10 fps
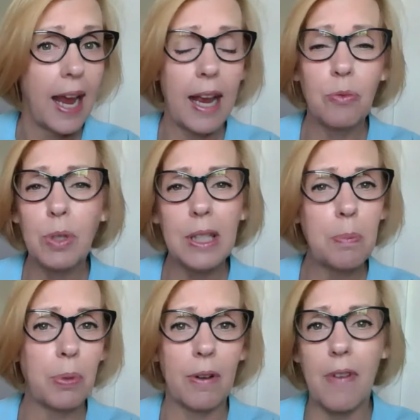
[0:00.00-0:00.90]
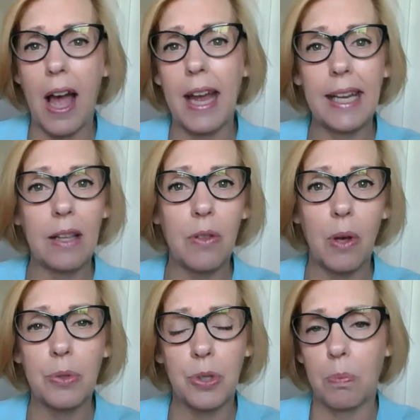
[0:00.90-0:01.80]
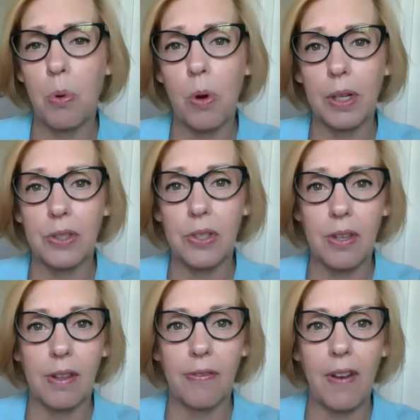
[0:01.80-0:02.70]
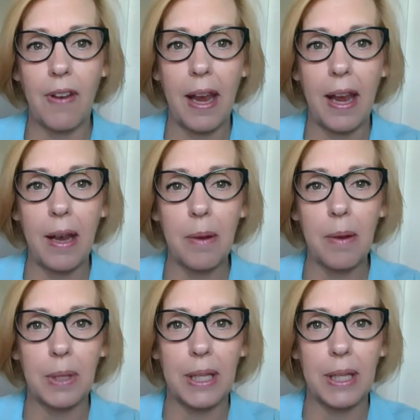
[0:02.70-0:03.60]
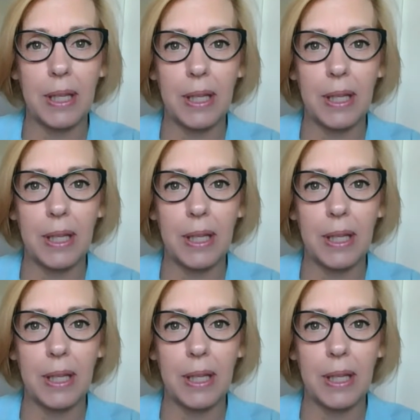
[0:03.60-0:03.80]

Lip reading: and really providing those supports to the families.